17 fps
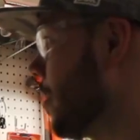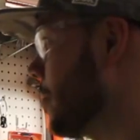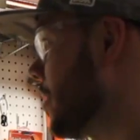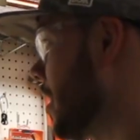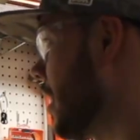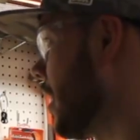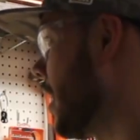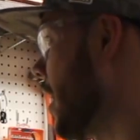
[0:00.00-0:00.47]

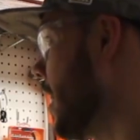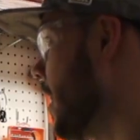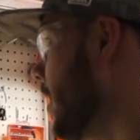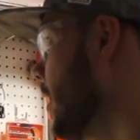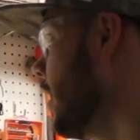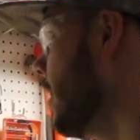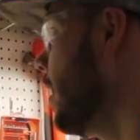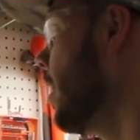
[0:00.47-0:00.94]
up dead
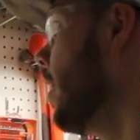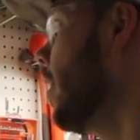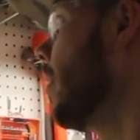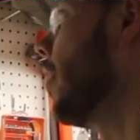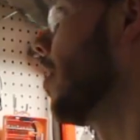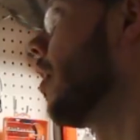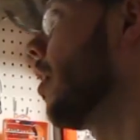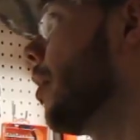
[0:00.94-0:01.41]
on.
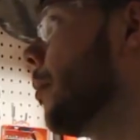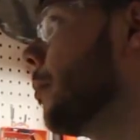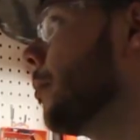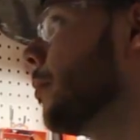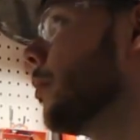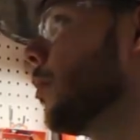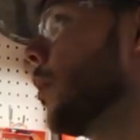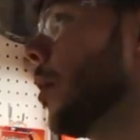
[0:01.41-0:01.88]

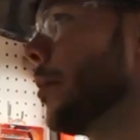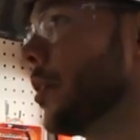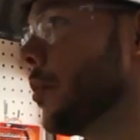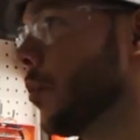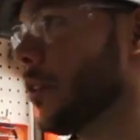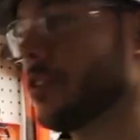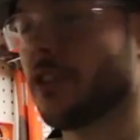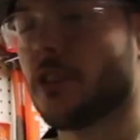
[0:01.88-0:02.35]
I
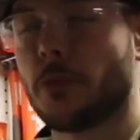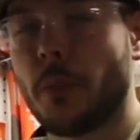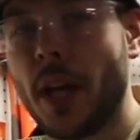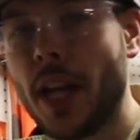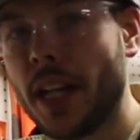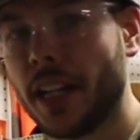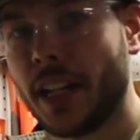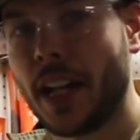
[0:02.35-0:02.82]
mean, once it's
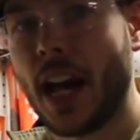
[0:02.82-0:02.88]
painted